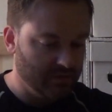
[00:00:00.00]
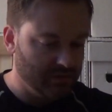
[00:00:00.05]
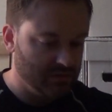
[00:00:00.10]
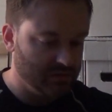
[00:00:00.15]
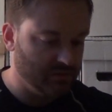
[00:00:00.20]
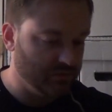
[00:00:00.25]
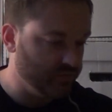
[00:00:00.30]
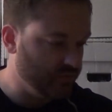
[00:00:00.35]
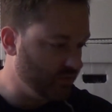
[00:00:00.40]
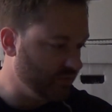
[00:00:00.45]

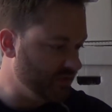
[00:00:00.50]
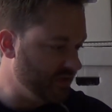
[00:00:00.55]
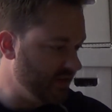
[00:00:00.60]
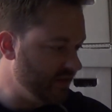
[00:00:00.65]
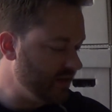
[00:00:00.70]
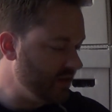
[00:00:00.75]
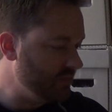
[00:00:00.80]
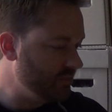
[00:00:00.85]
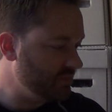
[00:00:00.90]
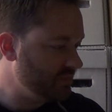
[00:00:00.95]
So fold
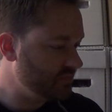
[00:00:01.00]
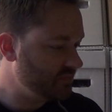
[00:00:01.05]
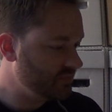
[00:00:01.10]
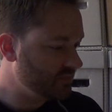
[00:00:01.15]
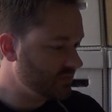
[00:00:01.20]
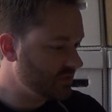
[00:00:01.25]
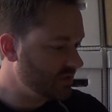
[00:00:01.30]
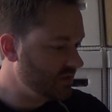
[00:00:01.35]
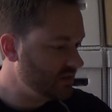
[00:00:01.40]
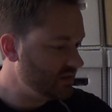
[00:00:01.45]
that up.
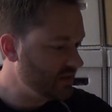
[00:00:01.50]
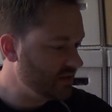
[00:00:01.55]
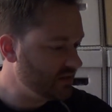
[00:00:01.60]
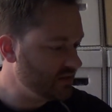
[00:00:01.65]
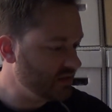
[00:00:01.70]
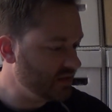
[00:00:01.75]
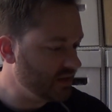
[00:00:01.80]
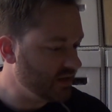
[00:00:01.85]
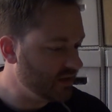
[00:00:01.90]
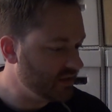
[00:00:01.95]
And
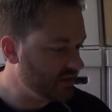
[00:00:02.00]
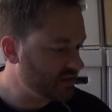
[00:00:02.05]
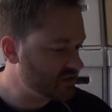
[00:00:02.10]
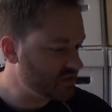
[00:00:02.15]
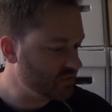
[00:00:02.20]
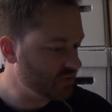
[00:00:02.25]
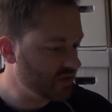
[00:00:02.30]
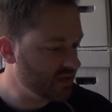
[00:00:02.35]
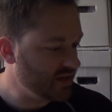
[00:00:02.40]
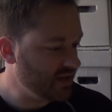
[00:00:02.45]
then next
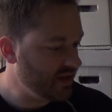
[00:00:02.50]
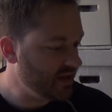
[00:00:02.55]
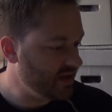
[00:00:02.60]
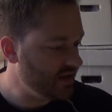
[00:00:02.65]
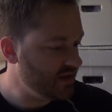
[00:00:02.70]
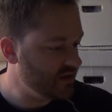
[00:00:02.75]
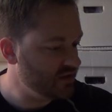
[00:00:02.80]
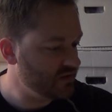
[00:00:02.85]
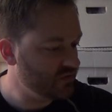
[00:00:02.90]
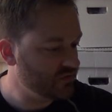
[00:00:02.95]
thing we
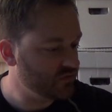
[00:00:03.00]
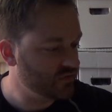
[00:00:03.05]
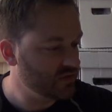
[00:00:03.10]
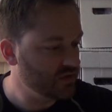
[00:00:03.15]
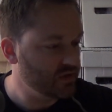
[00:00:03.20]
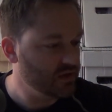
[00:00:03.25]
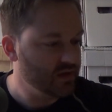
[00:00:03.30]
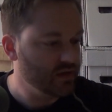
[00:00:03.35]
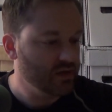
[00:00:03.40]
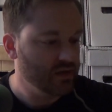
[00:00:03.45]
have,
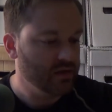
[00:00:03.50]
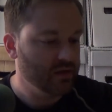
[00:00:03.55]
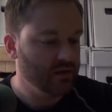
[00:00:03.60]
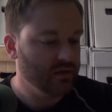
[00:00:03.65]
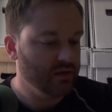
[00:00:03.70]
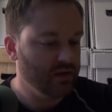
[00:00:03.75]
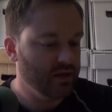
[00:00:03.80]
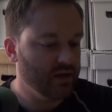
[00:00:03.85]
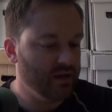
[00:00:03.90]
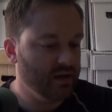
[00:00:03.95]

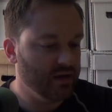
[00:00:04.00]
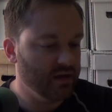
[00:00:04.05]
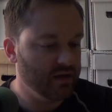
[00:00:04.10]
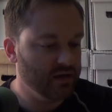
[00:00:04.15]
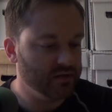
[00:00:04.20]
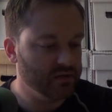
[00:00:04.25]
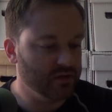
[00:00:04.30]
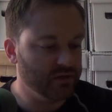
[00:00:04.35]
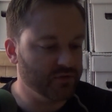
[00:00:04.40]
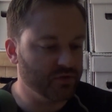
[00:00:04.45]

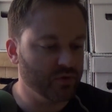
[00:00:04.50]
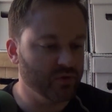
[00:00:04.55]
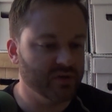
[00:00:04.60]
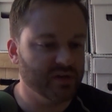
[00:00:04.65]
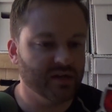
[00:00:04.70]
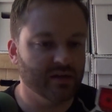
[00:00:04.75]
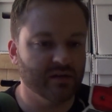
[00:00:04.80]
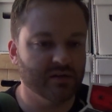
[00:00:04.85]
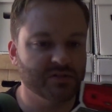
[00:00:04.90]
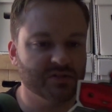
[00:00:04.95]
a little throw in
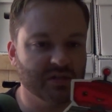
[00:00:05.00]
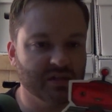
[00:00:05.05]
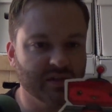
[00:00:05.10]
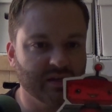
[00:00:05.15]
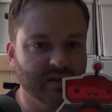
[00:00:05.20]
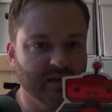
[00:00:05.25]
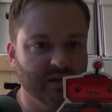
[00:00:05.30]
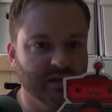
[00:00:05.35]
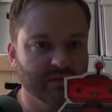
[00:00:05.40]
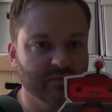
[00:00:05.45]
here is like
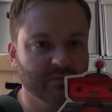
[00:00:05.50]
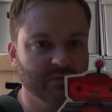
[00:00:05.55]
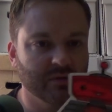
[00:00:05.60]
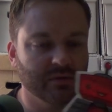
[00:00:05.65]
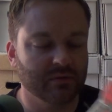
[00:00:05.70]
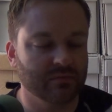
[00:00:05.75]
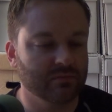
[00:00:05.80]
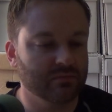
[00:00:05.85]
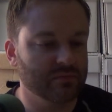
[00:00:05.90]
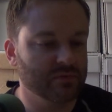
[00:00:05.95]

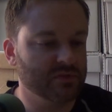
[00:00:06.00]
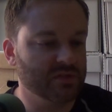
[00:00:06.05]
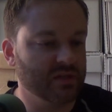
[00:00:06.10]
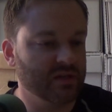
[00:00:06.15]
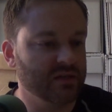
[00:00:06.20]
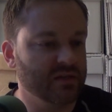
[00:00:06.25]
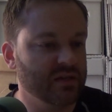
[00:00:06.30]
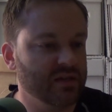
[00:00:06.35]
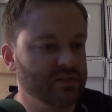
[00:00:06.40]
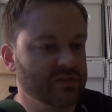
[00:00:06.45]
looks
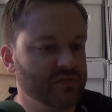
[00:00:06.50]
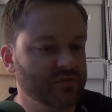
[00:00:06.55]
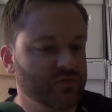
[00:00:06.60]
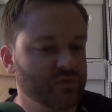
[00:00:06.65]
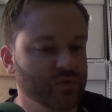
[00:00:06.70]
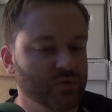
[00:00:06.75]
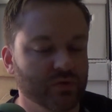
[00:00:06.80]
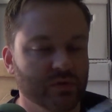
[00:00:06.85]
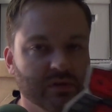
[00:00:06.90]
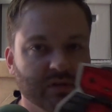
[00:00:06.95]
like a Geek
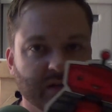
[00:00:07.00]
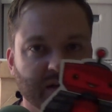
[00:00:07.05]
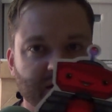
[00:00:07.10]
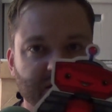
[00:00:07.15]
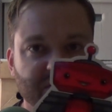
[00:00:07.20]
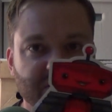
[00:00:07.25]
Fuel